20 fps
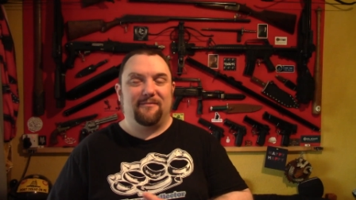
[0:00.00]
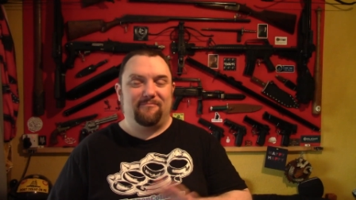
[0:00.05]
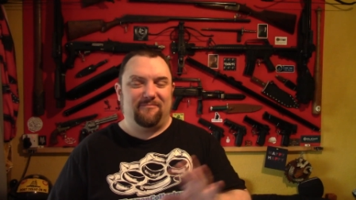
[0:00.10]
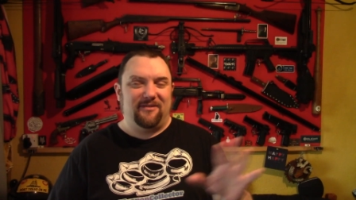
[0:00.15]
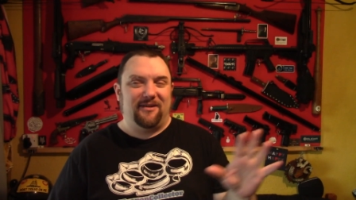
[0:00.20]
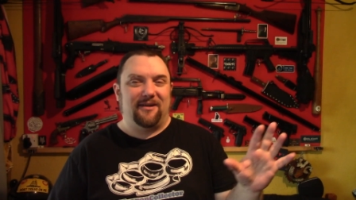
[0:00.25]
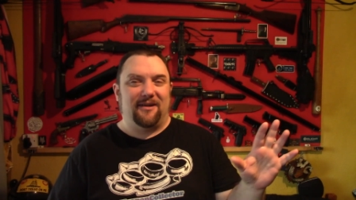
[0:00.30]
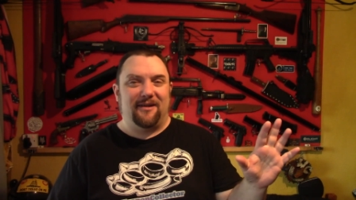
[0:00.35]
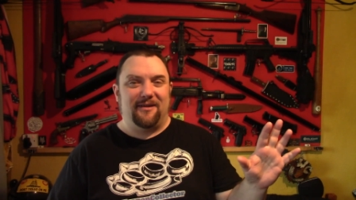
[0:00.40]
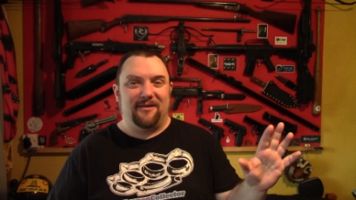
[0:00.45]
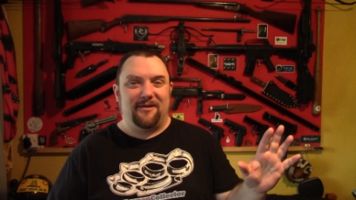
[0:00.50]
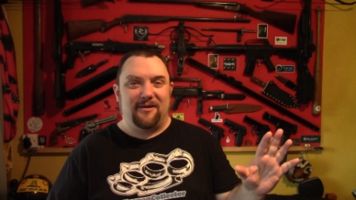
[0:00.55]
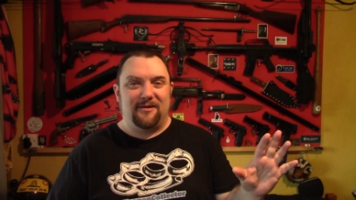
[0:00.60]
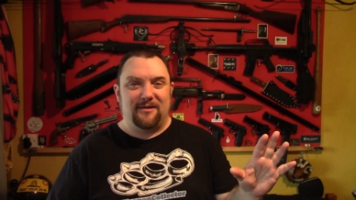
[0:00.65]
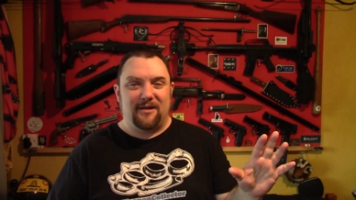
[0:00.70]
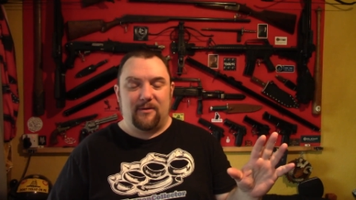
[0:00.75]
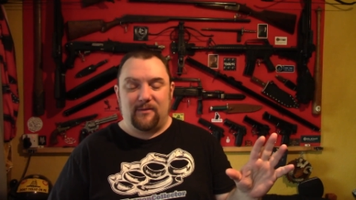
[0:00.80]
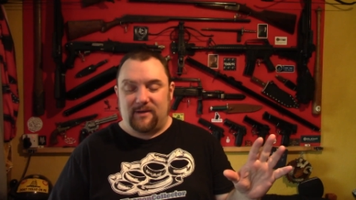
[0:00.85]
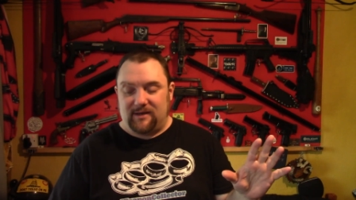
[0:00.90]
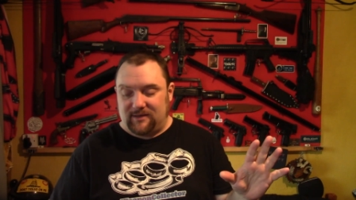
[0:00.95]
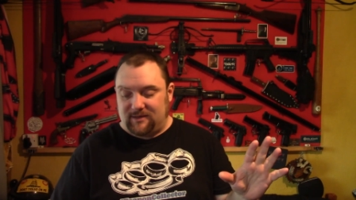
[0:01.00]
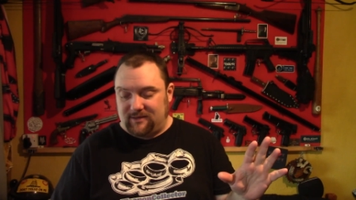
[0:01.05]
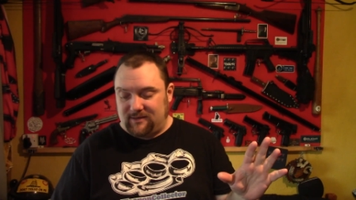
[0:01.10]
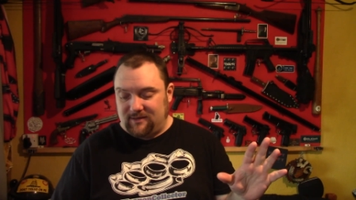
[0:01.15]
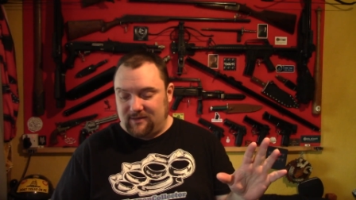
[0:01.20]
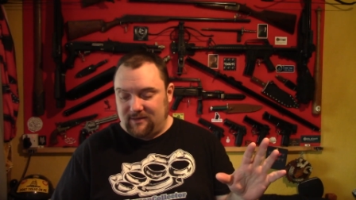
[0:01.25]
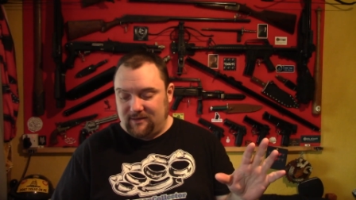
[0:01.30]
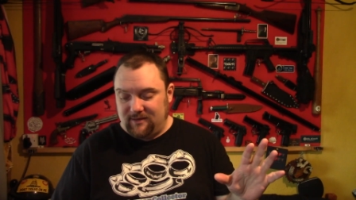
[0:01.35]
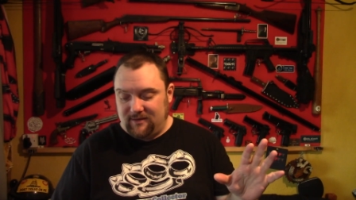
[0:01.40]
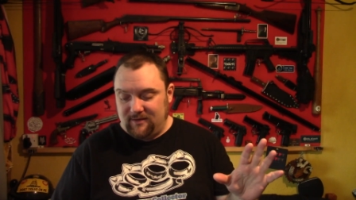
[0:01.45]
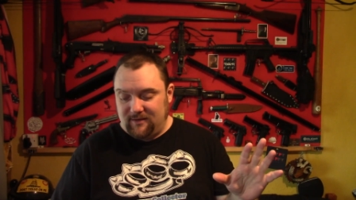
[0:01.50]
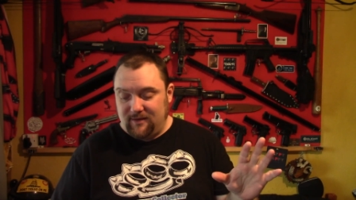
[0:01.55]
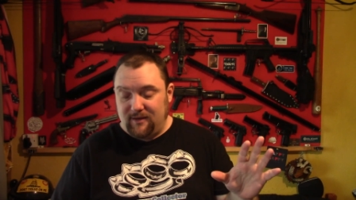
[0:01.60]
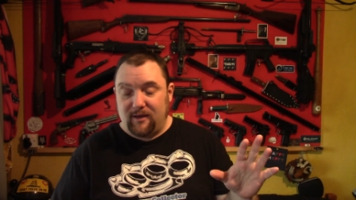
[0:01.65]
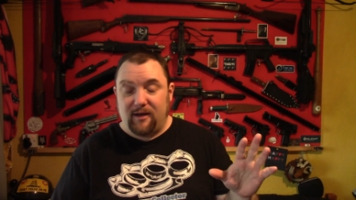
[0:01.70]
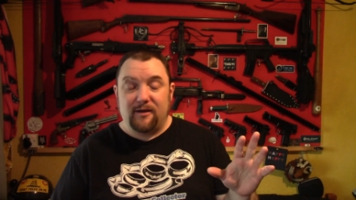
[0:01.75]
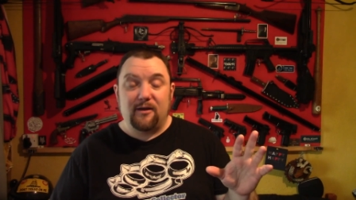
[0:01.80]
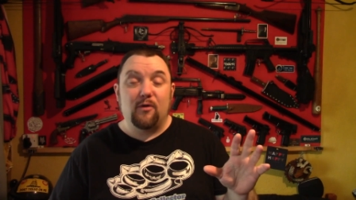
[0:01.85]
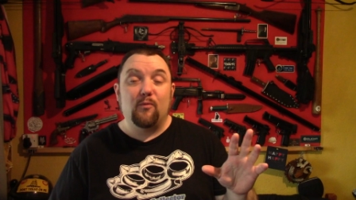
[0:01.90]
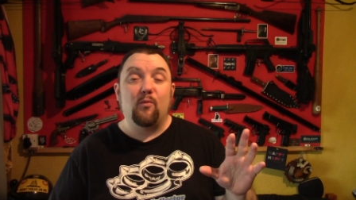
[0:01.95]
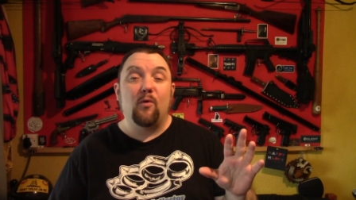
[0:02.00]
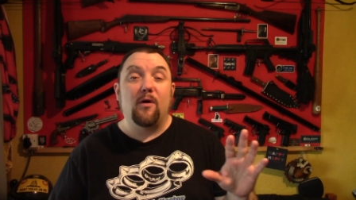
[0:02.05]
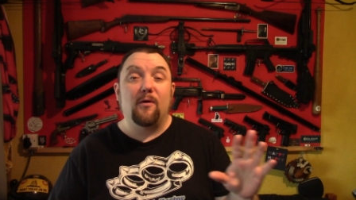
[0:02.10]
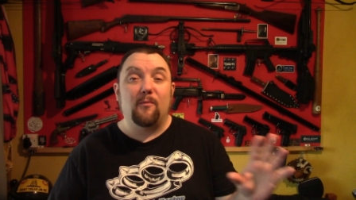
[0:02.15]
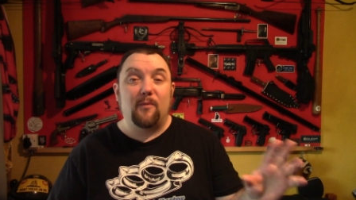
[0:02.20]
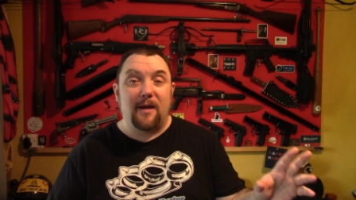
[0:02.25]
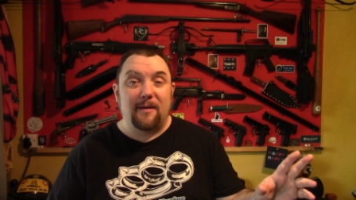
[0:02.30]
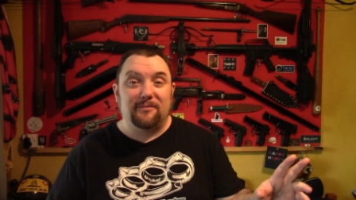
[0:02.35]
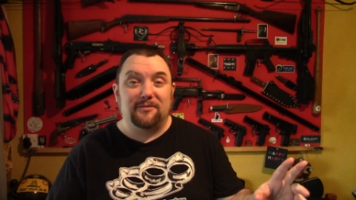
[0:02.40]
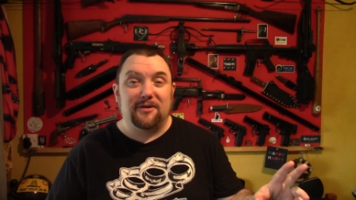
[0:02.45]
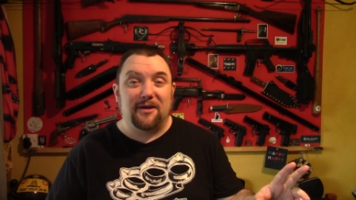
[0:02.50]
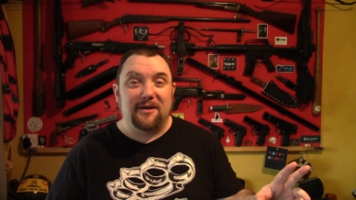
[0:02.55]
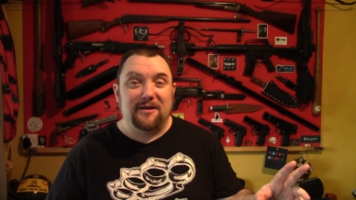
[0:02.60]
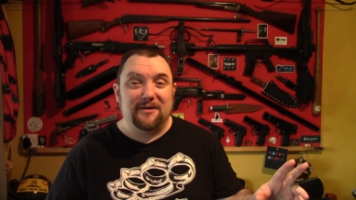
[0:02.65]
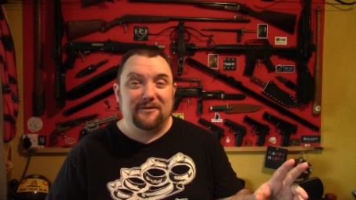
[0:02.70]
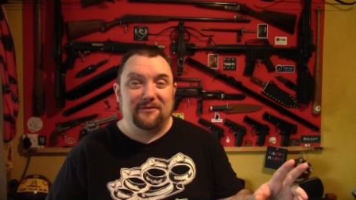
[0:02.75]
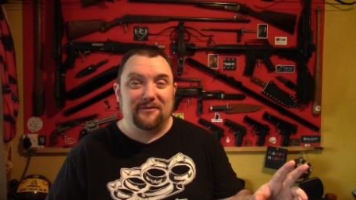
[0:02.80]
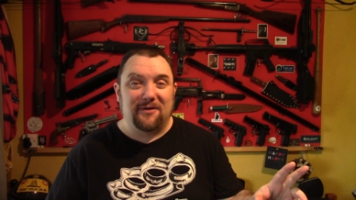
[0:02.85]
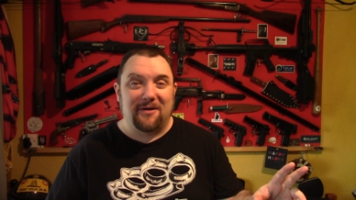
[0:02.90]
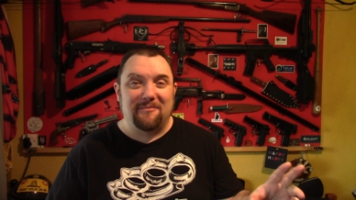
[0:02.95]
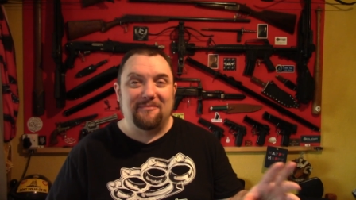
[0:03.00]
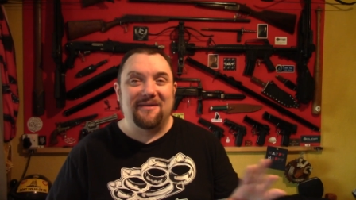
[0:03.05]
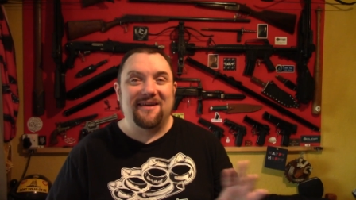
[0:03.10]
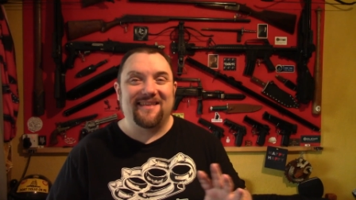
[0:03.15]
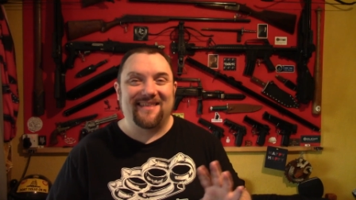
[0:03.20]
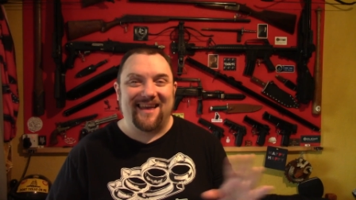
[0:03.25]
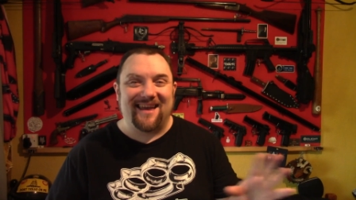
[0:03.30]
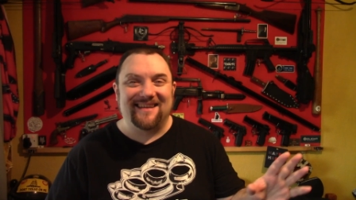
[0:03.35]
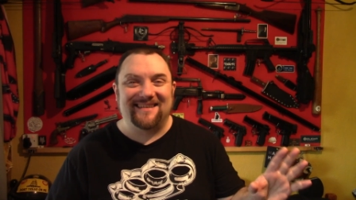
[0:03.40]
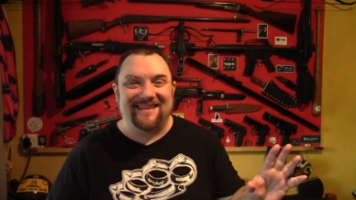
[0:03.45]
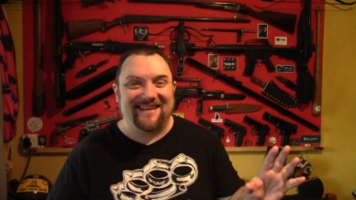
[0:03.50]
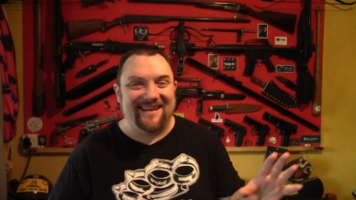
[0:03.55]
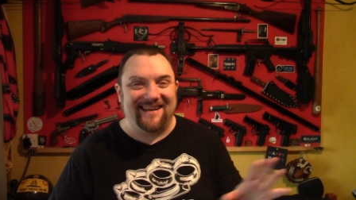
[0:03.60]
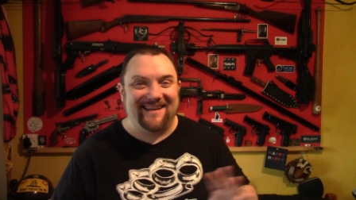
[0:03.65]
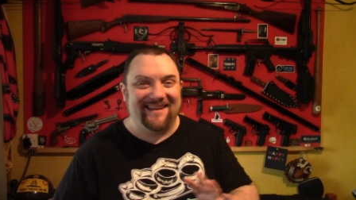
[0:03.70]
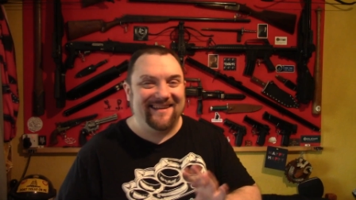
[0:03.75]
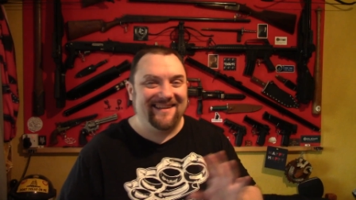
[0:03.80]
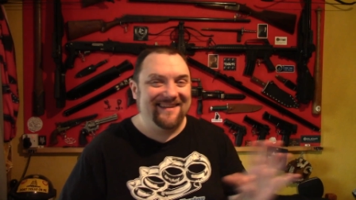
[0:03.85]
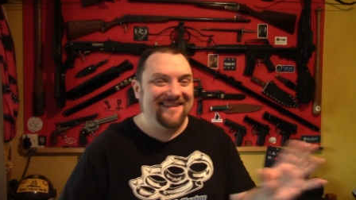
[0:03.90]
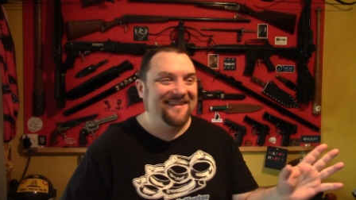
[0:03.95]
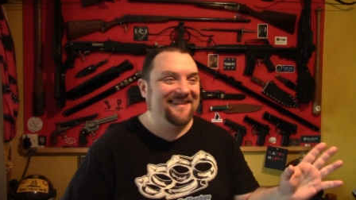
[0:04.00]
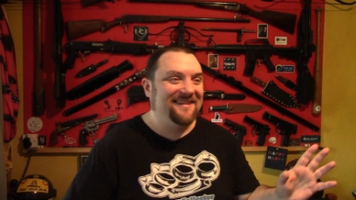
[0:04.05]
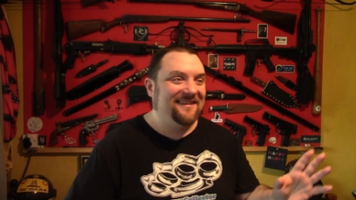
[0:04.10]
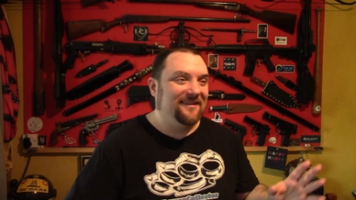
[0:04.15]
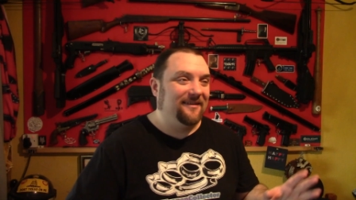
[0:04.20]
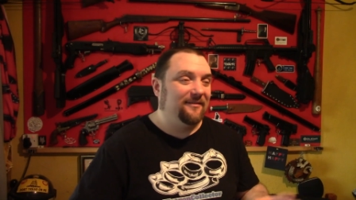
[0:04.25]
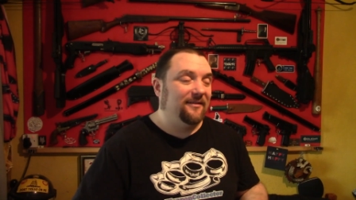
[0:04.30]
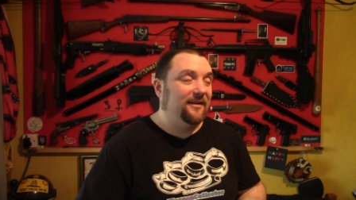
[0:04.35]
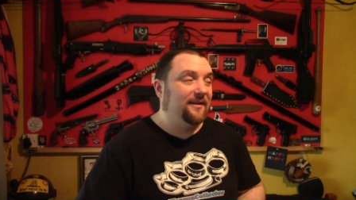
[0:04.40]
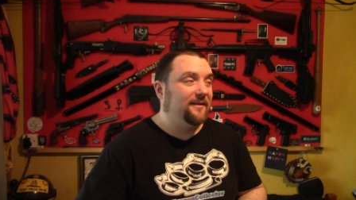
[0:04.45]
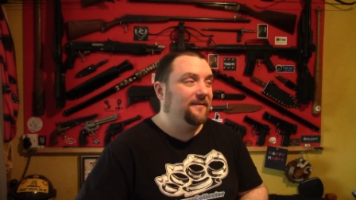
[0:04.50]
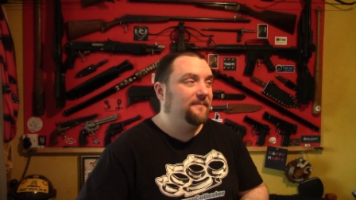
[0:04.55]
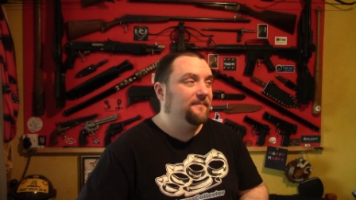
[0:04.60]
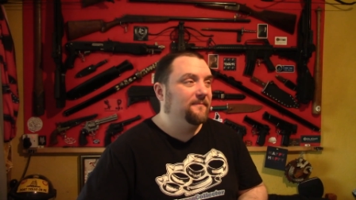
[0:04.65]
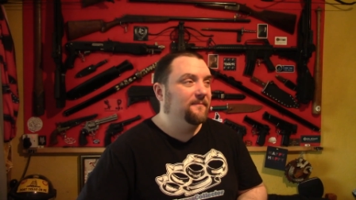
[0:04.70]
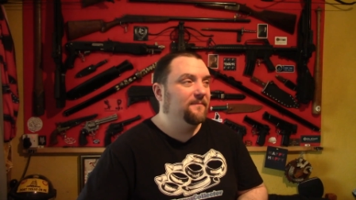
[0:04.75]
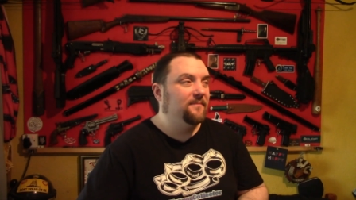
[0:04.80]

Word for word: you know, I know it's, I know what website it's from. That's it. You know I mean?